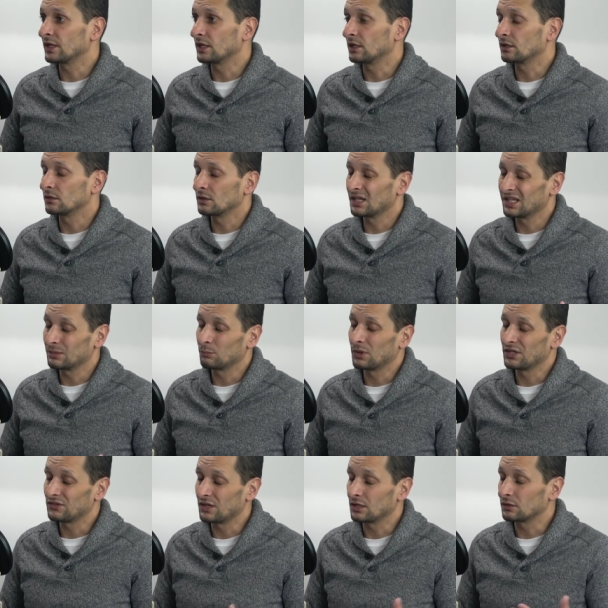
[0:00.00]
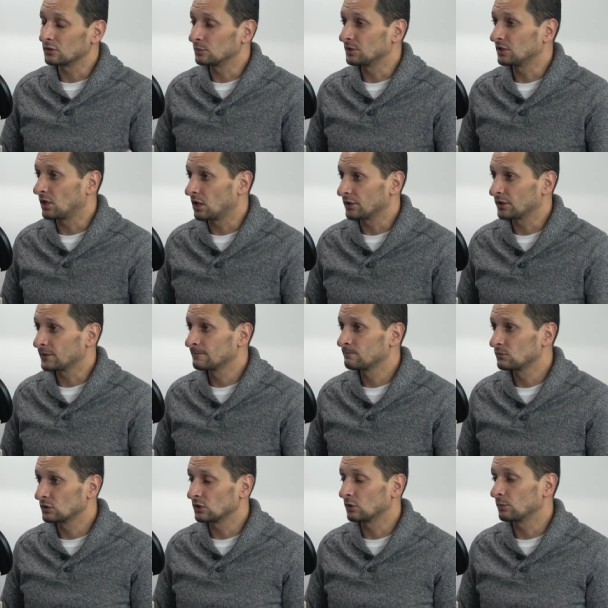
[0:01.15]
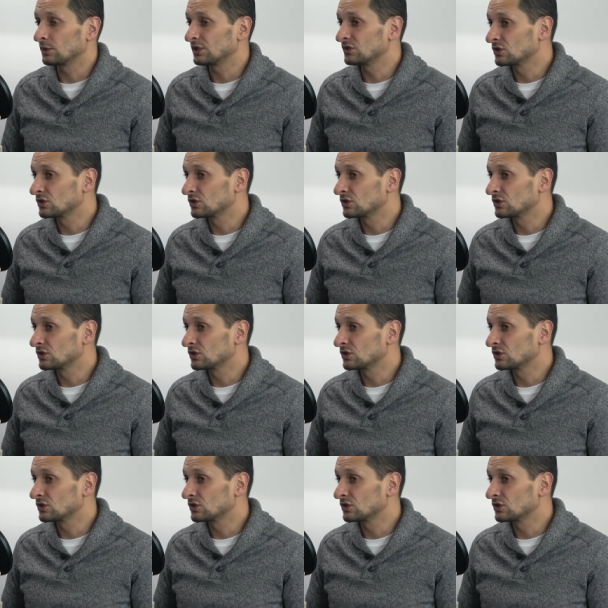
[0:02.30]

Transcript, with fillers: and it might take a little bit longer. You know, but